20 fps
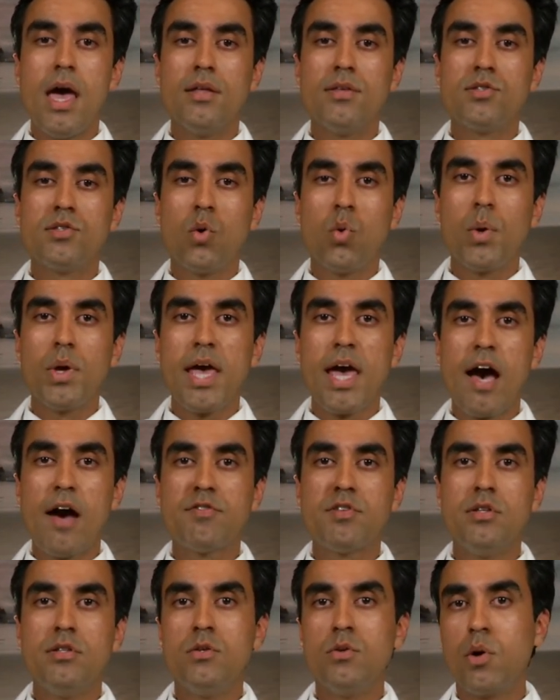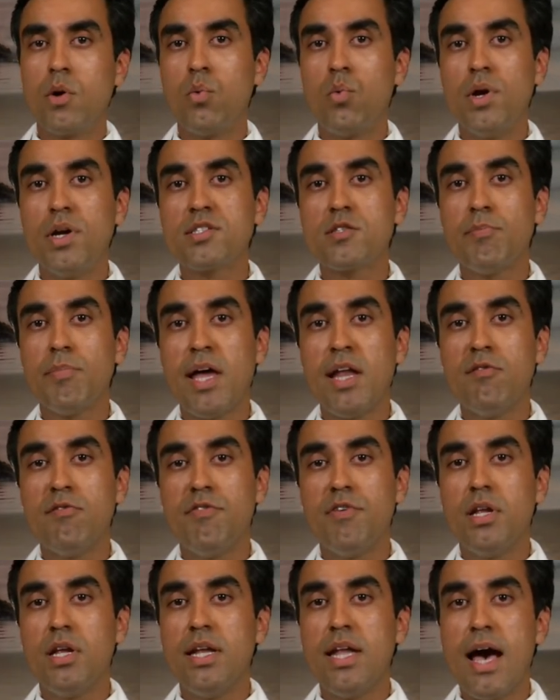And so we have to do a risk
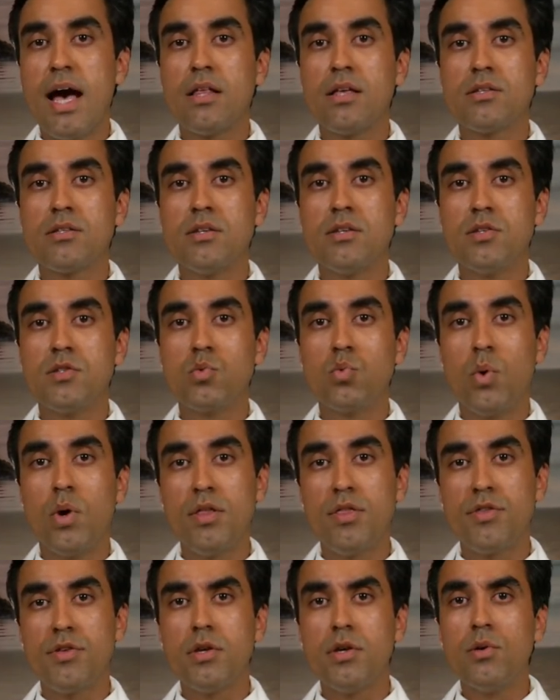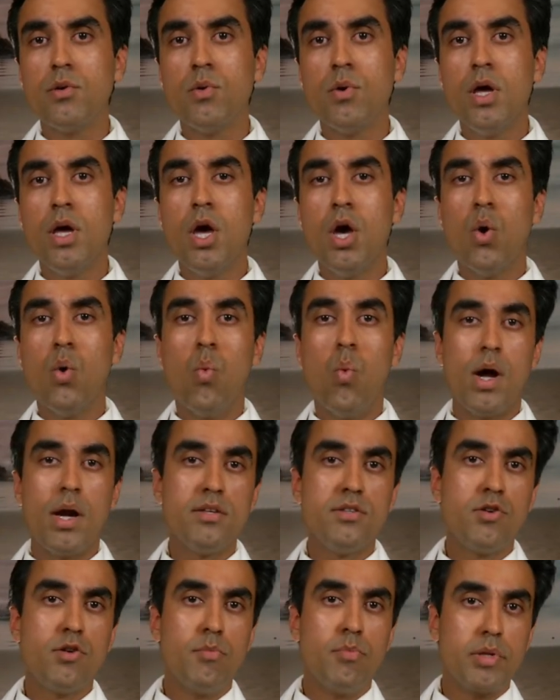benefit analysis with you.
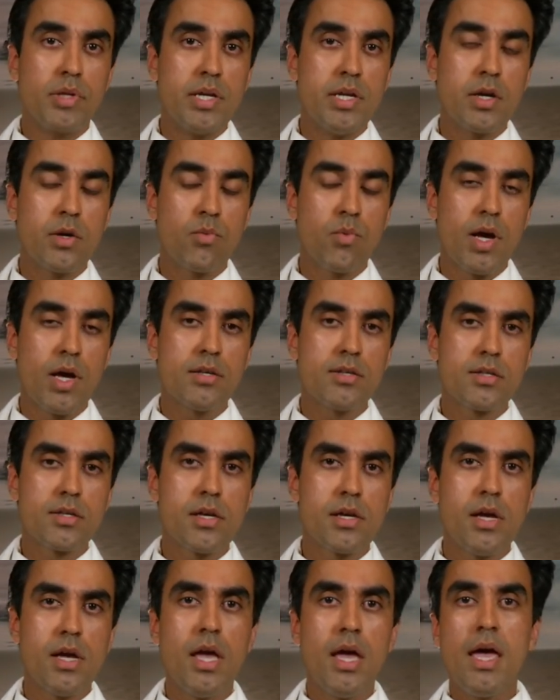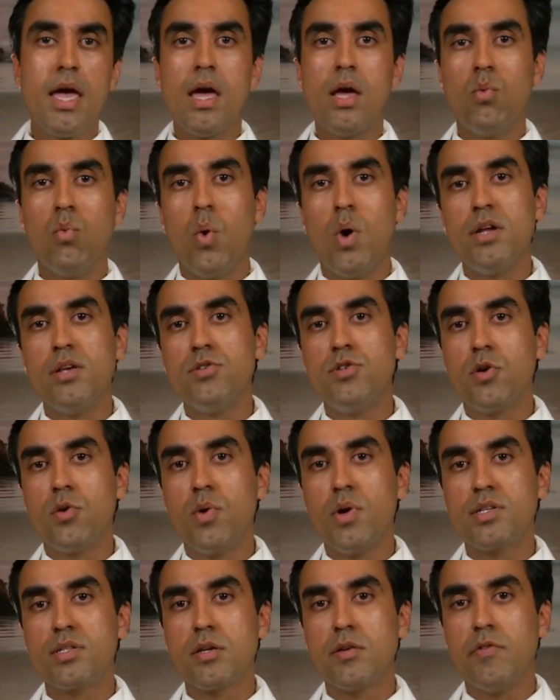What is your bleeding risk? And what is
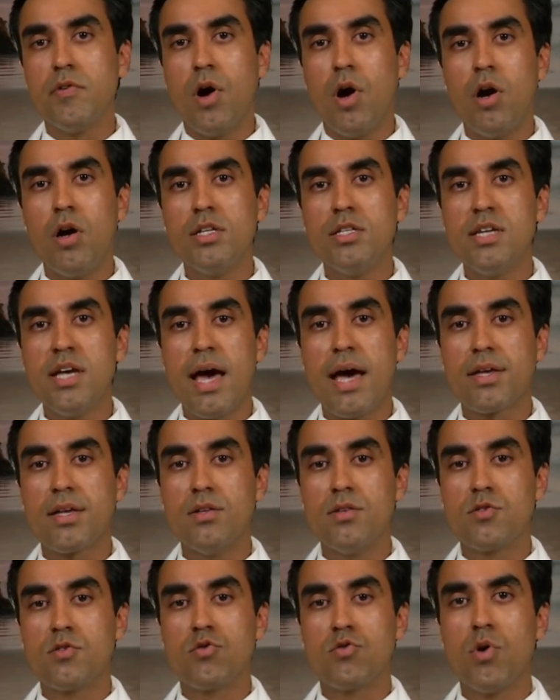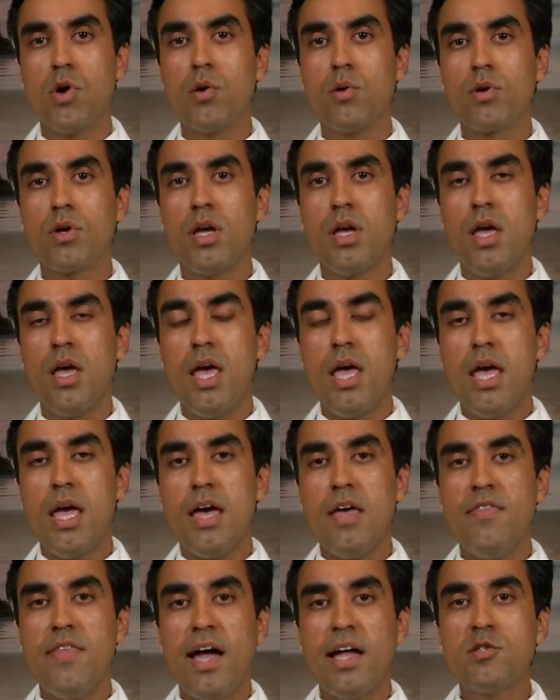your risk of a heart attack and stroke?
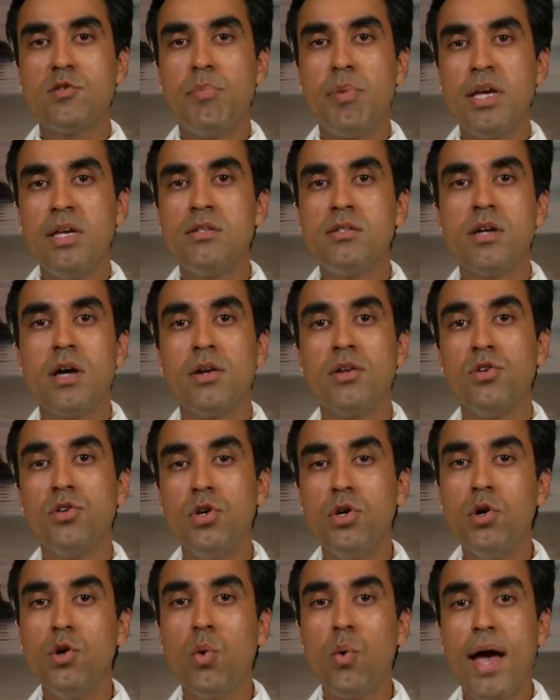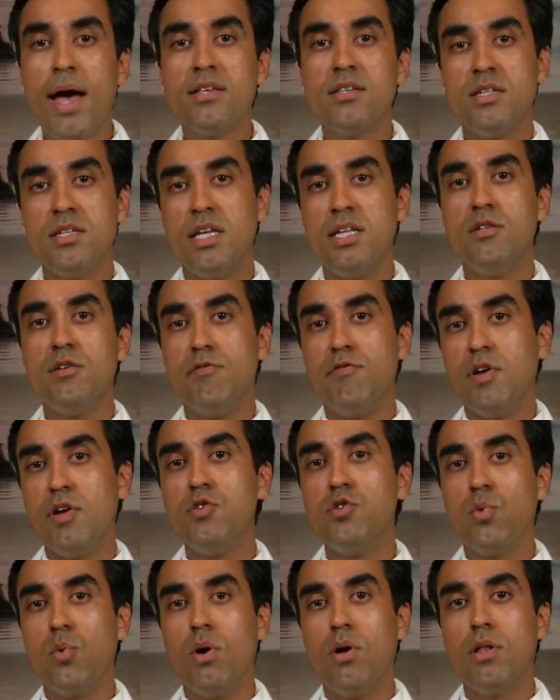And that's based on you as an
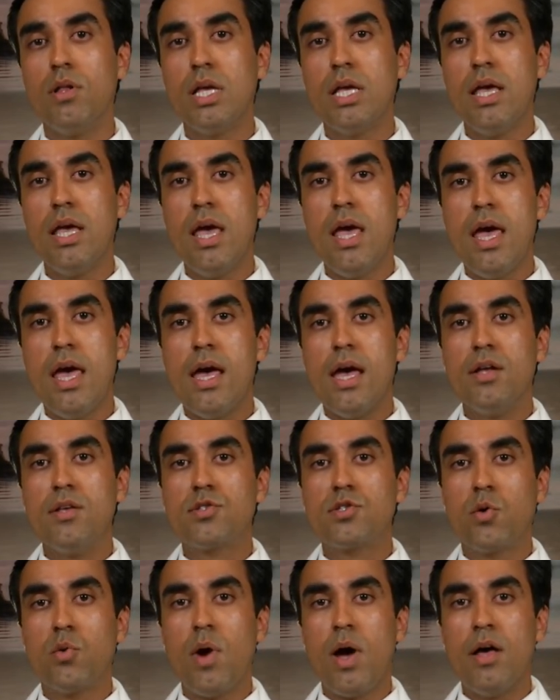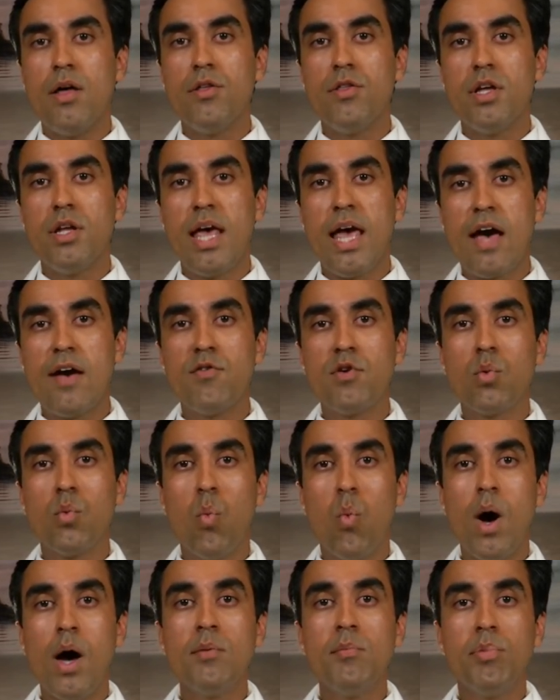individual. And so rather than
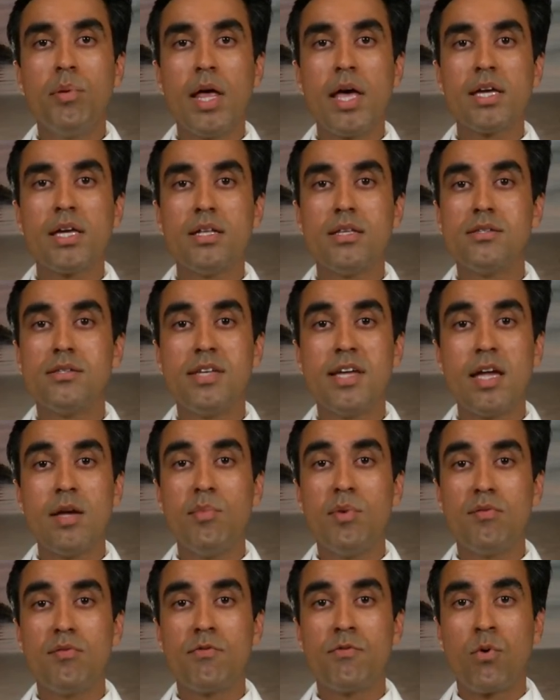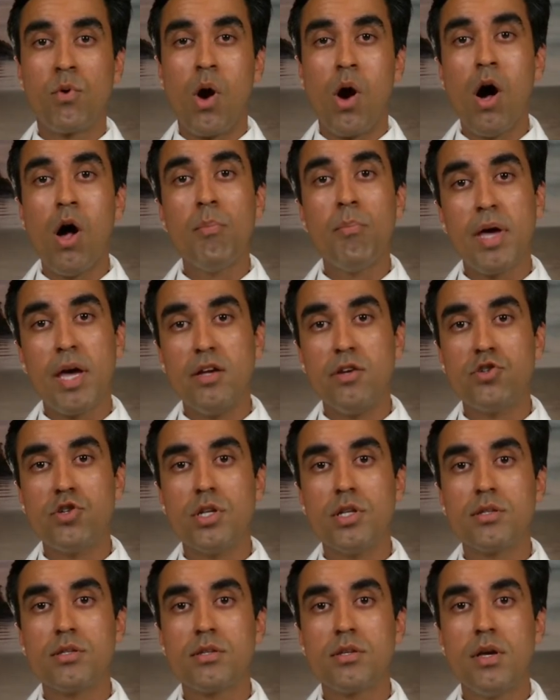having one blanket statement for all
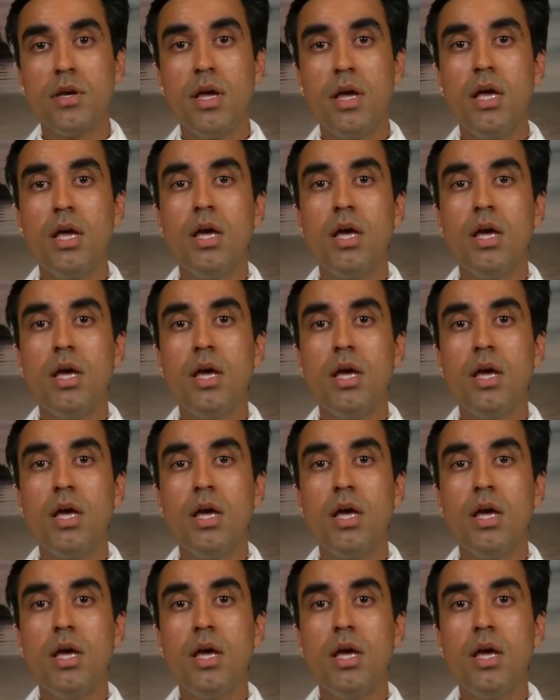patients,